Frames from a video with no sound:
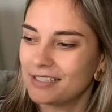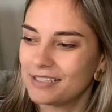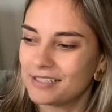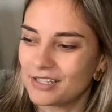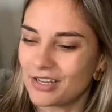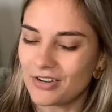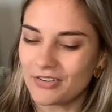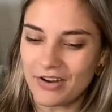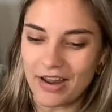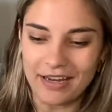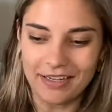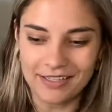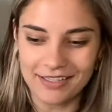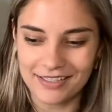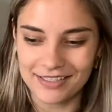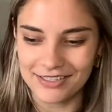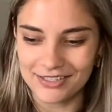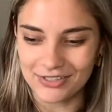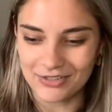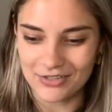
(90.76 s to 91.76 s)
All right,
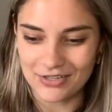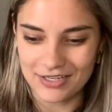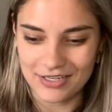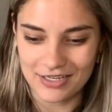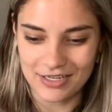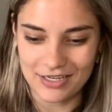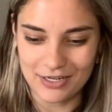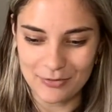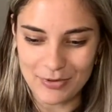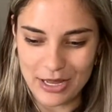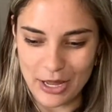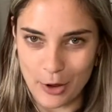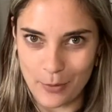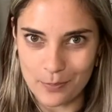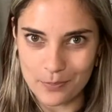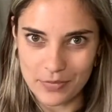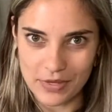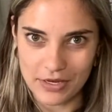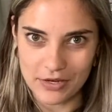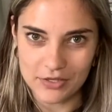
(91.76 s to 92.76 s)
so here we go.
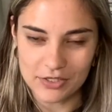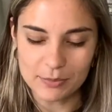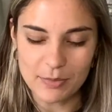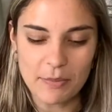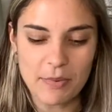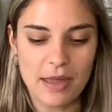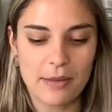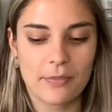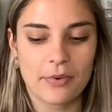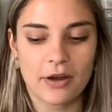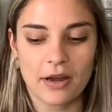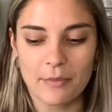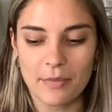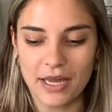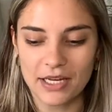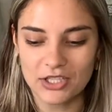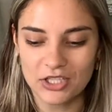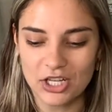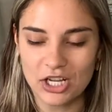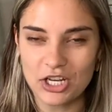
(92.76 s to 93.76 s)
Here's my paper. I'm
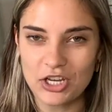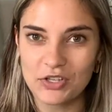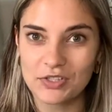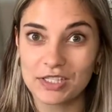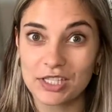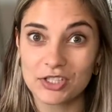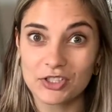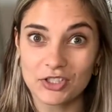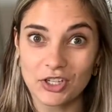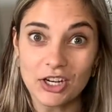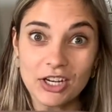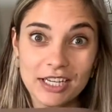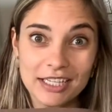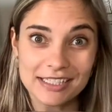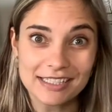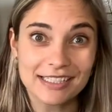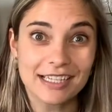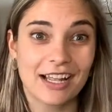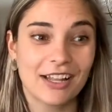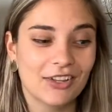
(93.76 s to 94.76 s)
actually going to use the
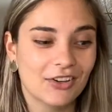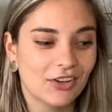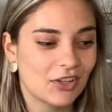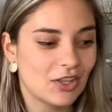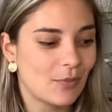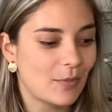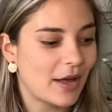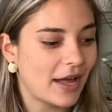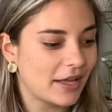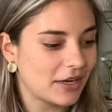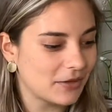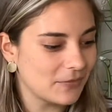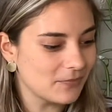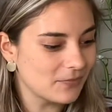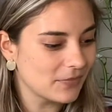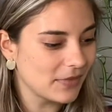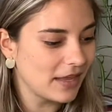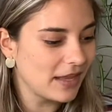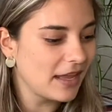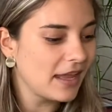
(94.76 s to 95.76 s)
darkest color on the bottom,
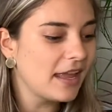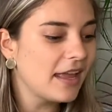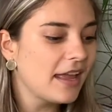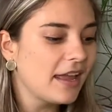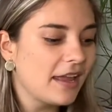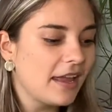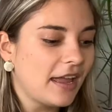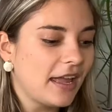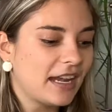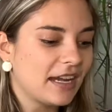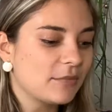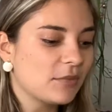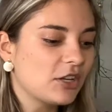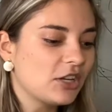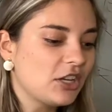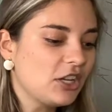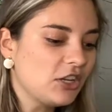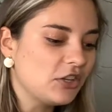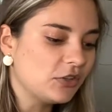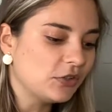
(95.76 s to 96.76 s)
and I'm going
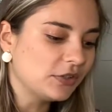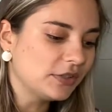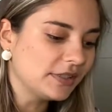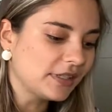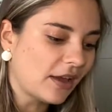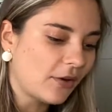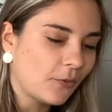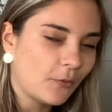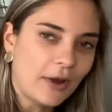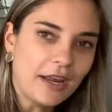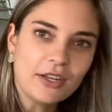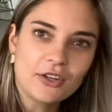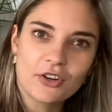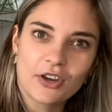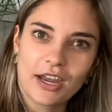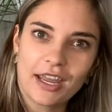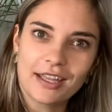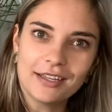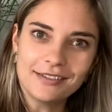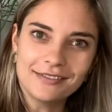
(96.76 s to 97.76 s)
to use a white
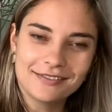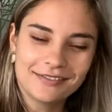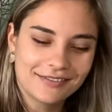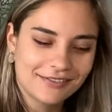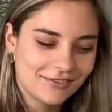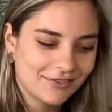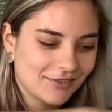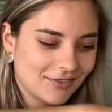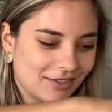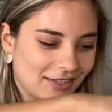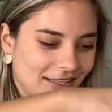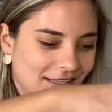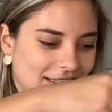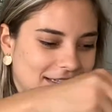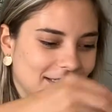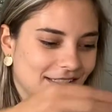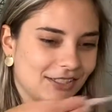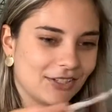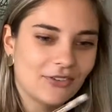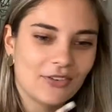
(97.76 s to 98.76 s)
crayon
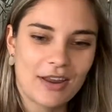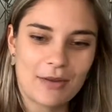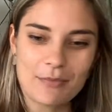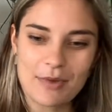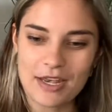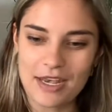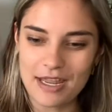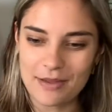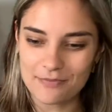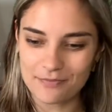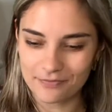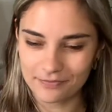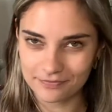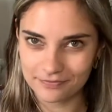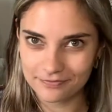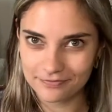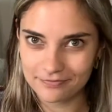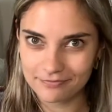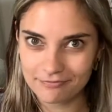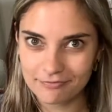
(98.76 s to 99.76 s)
to write my name.
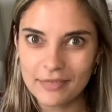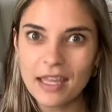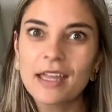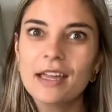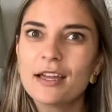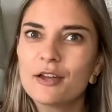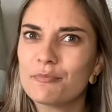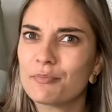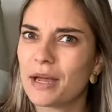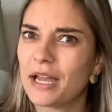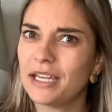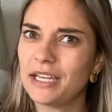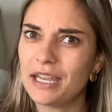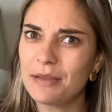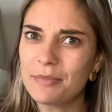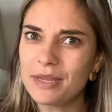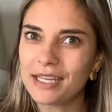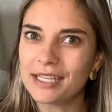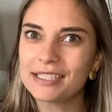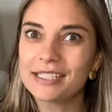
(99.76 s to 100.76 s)
My name
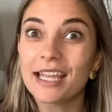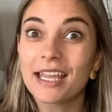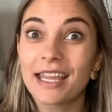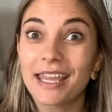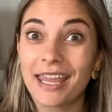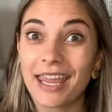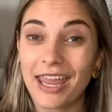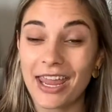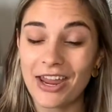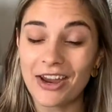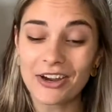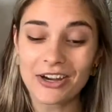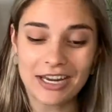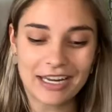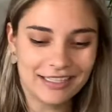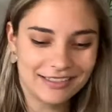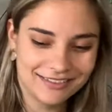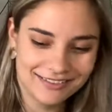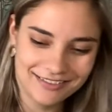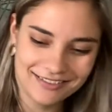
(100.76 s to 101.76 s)
is Carrie.